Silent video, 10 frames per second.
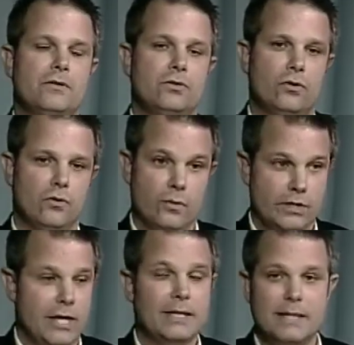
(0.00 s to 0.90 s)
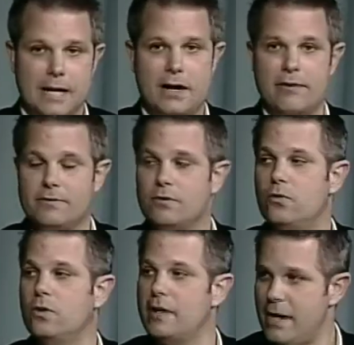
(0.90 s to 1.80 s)
to reject that offer,
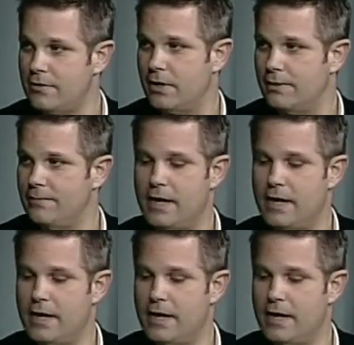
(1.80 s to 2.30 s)
or counter it.